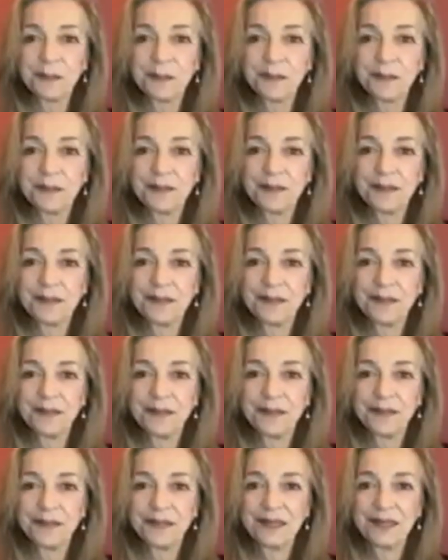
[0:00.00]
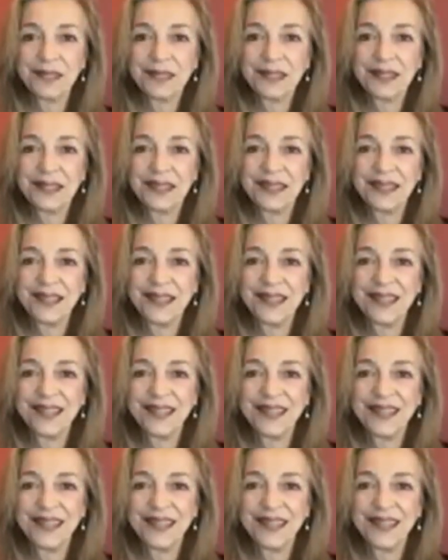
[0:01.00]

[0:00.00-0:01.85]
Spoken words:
(no one is talking)